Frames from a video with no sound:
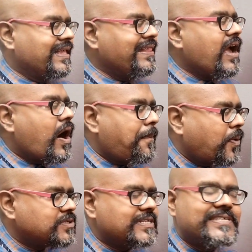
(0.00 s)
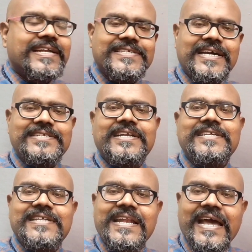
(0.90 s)
Then the opposite side is
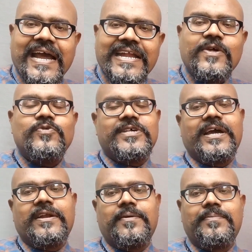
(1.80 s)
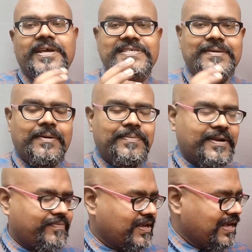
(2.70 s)
considered as the negative side. Please
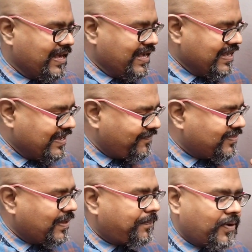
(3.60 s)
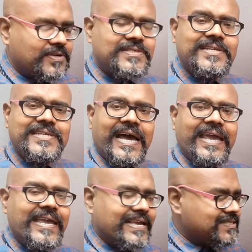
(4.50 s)
remember, if the person's
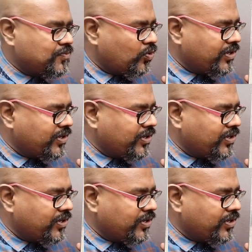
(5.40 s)
eye is